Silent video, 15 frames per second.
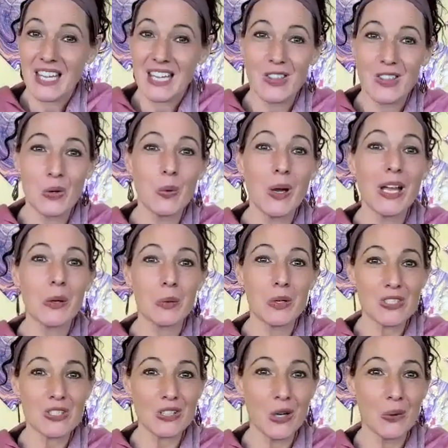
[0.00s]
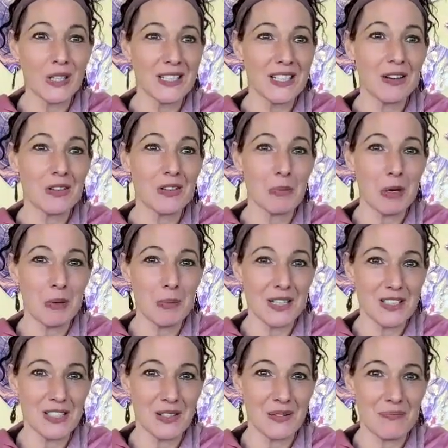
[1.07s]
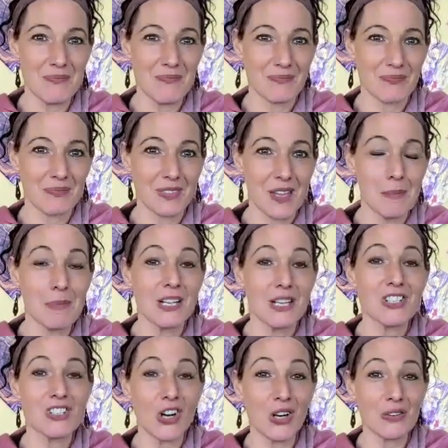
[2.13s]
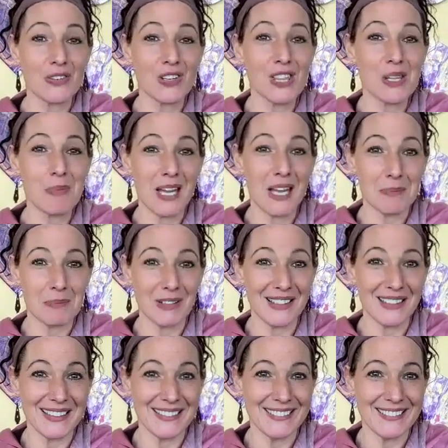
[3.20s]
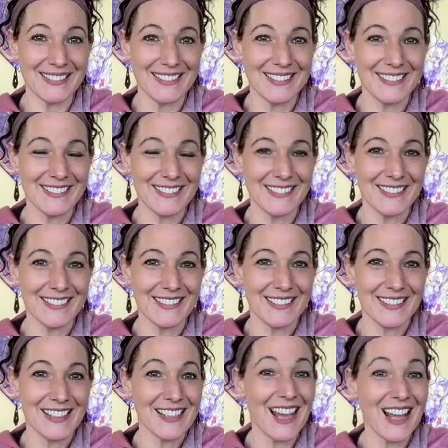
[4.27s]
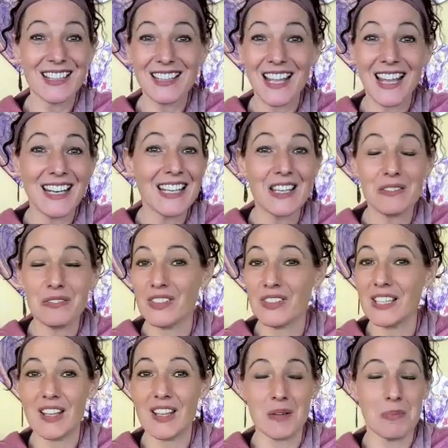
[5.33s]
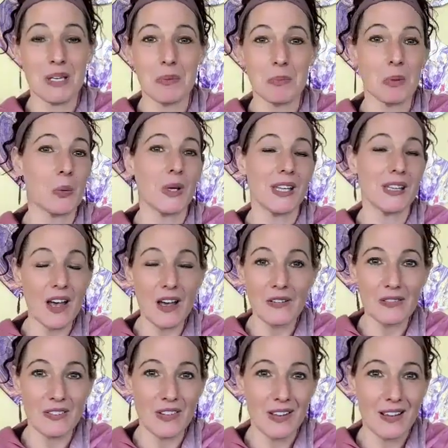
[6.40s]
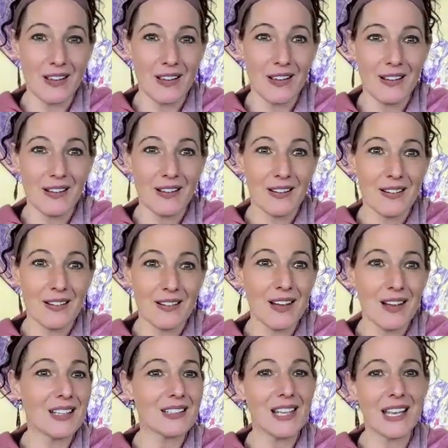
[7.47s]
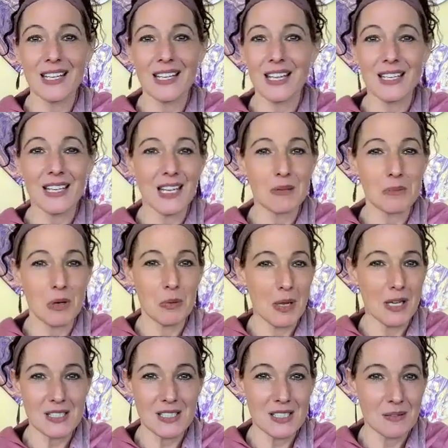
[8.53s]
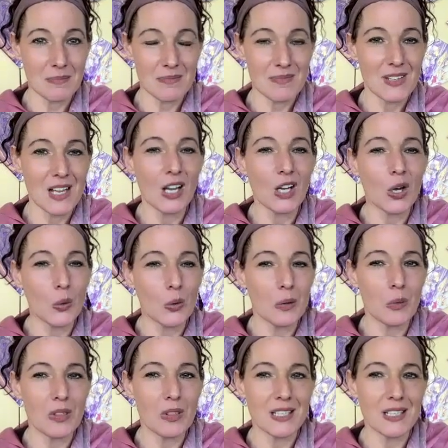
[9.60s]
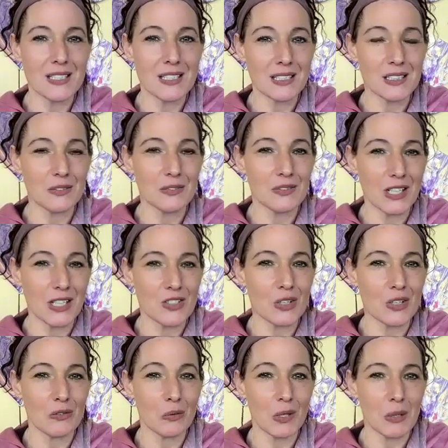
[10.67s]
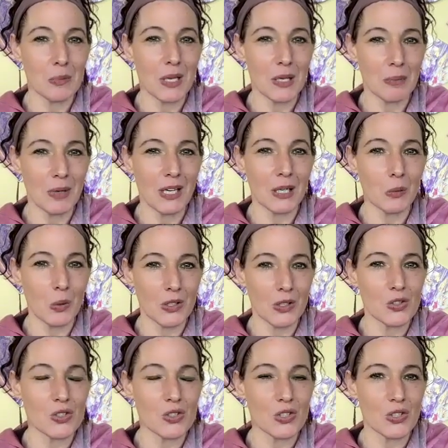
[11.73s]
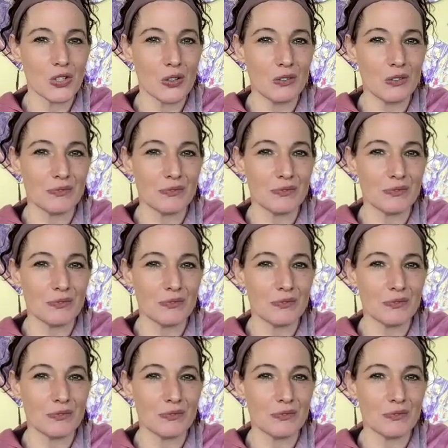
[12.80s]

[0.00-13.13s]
Either way, we're slowing down the momentum by starving the pain body, not letting it feed on the people we love, not letting it gain momentum, not going with the addictive nature of what a pain body wants to do.